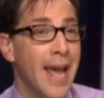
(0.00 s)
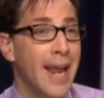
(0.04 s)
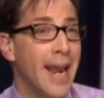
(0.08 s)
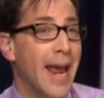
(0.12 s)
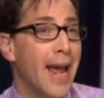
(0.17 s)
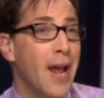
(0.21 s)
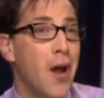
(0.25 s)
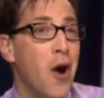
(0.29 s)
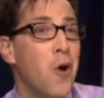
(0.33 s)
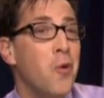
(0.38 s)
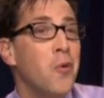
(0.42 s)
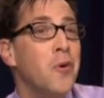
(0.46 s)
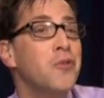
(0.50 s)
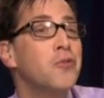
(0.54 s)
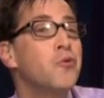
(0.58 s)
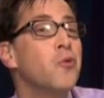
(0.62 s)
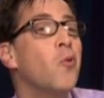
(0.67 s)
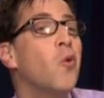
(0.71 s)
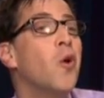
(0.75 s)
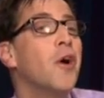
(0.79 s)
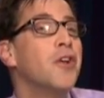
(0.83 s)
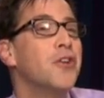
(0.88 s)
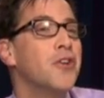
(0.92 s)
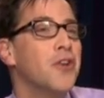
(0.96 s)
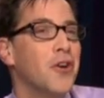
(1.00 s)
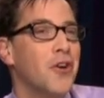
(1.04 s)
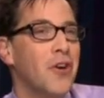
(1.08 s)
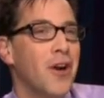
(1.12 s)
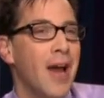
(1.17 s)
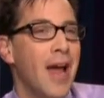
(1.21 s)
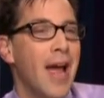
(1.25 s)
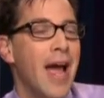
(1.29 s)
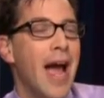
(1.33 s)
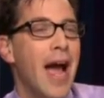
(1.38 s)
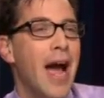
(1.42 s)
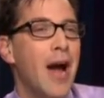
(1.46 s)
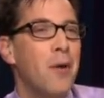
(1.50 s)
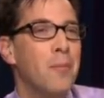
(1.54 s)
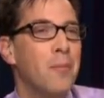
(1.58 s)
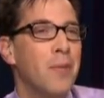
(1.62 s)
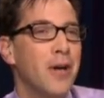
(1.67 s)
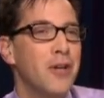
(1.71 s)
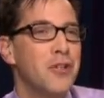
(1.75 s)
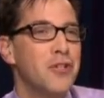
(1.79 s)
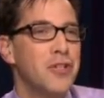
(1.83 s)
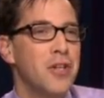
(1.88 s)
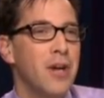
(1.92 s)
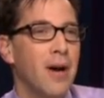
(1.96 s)
And I always wonder how
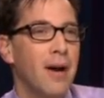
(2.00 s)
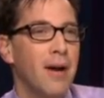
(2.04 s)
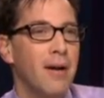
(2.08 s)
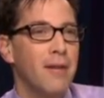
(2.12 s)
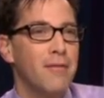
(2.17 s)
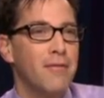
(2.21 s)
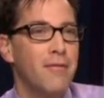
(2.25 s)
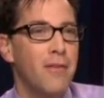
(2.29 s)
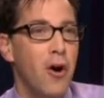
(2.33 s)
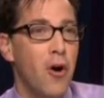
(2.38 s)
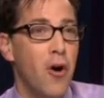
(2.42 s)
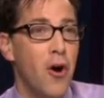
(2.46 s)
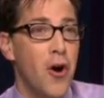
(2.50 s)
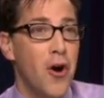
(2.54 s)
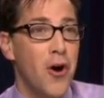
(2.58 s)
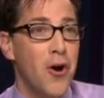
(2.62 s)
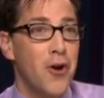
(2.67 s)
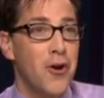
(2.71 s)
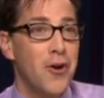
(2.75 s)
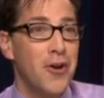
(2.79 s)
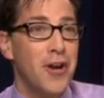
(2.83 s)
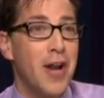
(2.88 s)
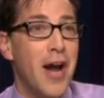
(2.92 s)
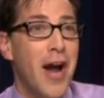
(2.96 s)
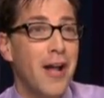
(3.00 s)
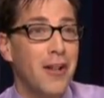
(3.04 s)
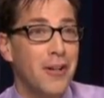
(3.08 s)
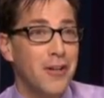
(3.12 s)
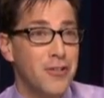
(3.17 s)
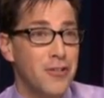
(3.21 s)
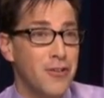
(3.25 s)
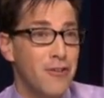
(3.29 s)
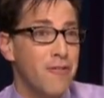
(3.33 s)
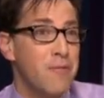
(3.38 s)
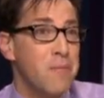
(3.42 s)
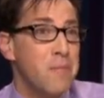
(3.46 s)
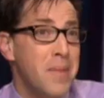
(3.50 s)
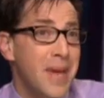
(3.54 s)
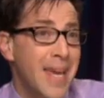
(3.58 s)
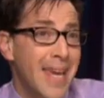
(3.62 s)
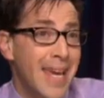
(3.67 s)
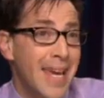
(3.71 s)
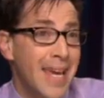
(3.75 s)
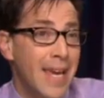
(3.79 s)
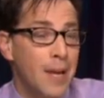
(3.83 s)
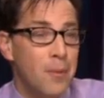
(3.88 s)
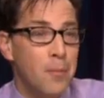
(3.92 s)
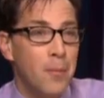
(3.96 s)
much of her knowledge of
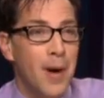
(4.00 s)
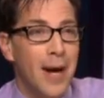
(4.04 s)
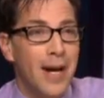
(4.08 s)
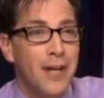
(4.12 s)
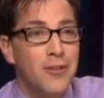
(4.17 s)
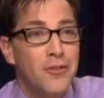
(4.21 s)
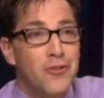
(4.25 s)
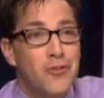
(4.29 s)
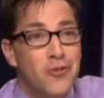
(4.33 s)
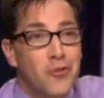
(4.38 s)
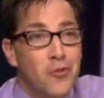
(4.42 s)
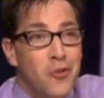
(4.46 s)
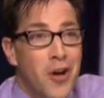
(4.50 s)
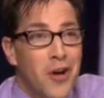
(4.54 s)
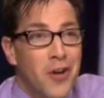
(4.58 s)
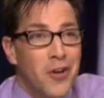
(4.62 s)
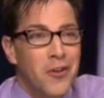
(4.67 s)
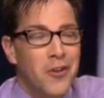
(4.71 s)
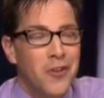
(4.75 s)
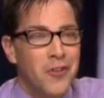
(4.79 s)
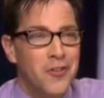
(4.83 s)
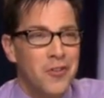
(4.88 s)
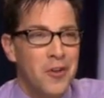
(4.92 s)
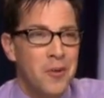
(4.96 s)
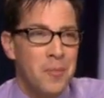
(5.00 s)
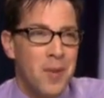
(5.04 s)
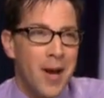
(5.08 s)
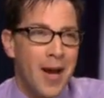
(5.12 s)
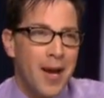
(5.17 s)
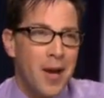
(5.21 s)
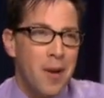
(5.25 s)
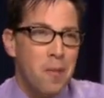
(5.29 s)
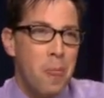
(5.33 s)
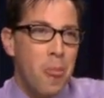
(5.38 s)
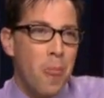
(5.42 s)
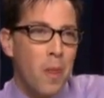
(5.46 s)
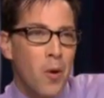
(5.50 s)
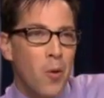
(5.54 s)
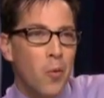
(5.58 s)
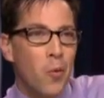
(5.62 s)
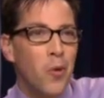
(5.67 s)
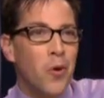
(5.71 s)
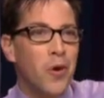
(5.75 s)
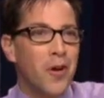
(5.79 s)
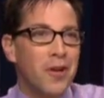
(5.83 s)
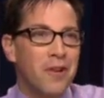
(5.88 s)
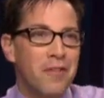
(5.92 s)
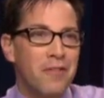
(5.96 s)
me and my struggles and my
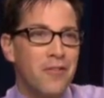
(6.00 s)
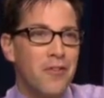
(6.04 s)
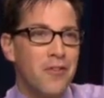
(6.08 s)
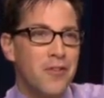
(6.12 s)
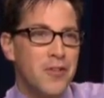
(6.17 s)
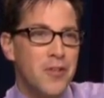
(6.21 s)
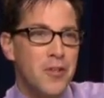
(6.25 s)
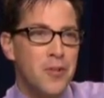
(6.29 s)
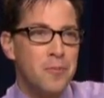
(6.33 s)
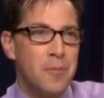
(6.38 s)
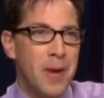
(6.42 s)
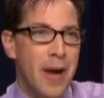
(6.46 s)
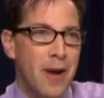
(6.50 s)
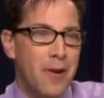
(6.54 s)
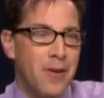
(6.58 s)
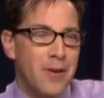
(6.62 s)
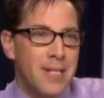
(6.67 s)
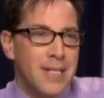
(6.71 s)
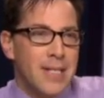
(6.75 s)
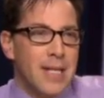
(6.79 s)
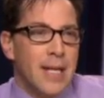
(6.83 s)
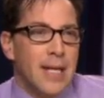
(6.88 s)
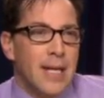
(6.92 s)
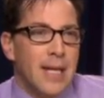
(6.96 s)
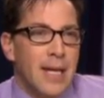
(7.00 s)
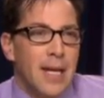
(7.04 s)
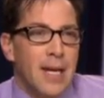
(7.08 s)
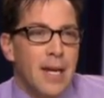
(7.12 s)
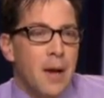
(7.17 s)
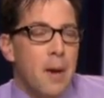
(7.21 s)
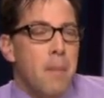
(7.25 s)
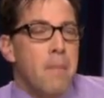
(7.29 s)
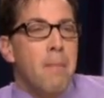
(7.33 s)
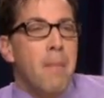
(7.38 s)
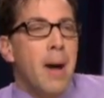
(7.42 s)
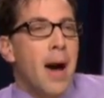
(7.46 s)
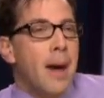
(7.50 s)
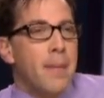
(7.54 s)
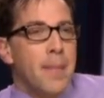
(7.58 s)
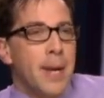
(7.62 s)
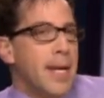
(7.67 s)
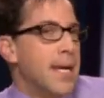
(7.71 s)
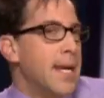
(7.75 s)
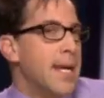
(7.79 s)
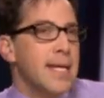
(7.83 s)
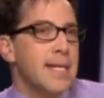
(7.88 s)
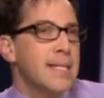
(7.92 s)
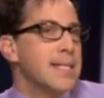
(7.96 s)
work versus parenting
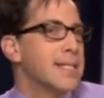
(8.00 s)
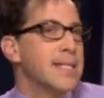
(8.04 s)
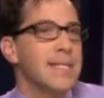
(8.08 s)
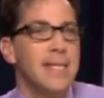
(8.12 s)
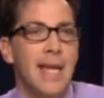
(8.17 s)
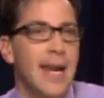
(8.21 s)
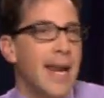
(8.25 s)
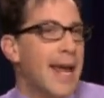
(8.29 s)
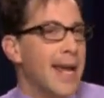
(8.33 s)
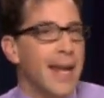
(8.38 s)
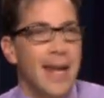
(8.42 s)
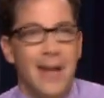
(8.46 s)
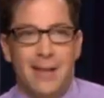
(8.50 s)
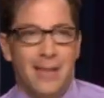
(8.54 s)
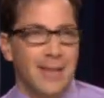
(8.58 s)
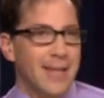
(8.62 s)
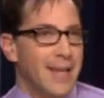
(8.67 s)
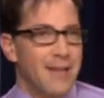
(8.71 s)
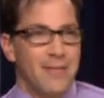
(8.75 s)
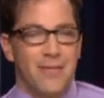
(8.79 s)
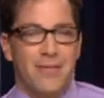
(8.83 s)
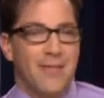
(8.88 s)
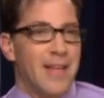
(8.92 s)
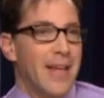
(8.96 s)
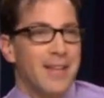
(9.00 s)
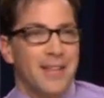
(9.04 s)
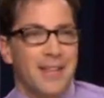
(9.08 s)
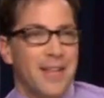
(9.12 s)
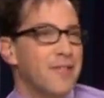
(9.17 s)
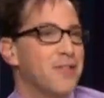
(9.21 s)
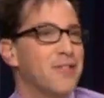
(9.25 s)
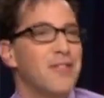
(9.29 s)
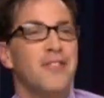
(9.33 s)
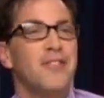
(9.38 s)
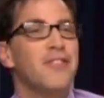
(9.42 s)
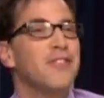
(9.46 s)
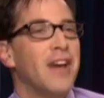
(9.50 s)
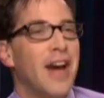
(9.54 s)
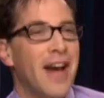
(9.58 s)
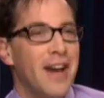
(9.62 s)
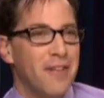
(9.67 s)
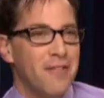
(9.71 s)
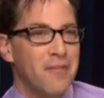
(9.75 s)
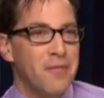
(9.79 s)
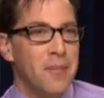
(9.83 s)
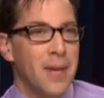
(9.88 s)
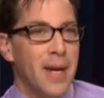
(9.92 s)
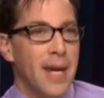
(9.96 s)
momminess that lives
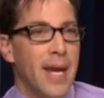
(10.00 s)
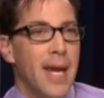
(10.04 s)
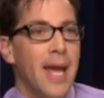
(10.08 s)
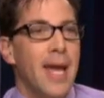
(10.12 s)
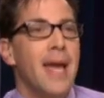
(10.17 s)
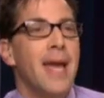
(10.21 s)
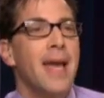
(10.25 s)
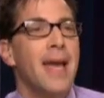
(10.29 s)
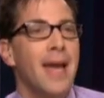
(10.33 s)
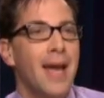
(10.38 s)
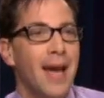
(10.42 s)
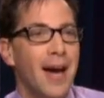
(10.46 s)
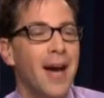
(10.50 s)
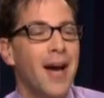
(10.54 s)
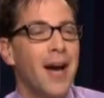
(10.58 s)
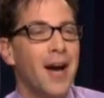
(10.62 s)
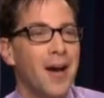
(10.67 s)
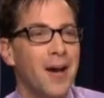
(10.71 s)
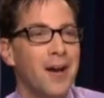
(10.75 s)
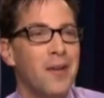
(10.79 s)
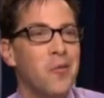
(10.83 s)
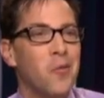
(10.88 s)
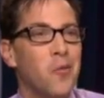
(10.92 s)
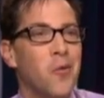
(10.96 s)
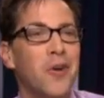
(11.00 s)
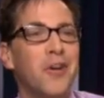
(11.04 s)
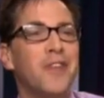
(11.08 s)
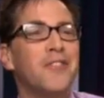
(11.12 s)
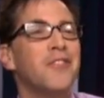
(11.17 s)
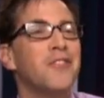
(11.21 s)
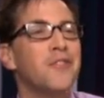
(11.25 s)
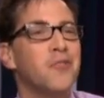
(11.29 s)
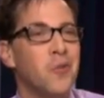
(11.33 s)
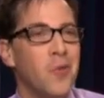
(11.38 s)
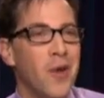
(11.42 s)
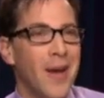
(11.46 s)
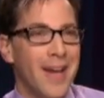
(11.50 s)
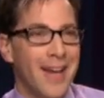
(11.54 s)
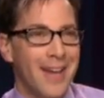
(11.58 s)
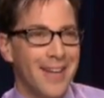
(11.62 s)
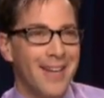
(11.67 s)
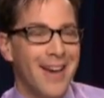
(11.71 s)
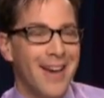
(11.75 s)
inside of me works its way